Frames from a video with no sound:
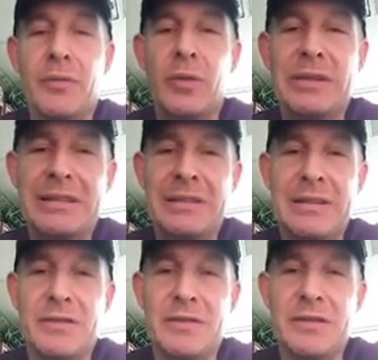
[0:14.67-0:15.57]
What's the
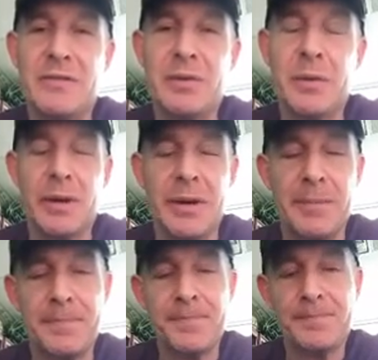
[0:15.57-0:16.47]
difference in Florida?
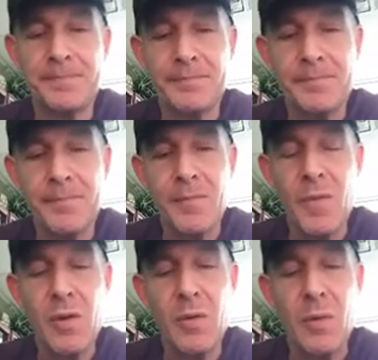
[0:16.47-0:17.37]

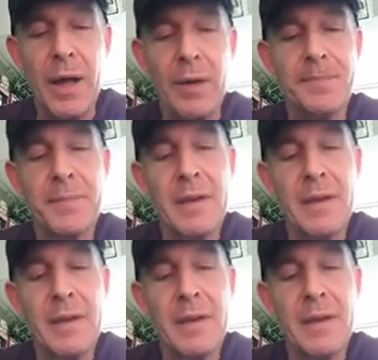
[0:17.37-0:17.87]
Well,